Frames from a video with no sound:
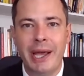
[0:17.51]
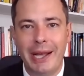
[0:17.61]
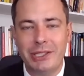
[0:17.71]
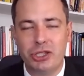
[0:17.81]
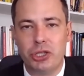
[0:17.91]

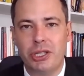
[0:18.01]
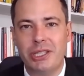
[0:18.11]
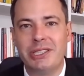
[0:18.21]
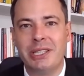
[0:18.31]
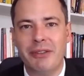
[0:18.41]
as a
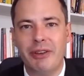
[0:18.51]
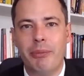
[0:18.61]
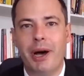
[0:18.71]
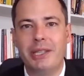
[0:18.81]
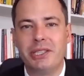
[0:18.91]
journalist living in
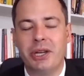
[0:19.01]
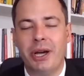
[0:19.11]
Moscow,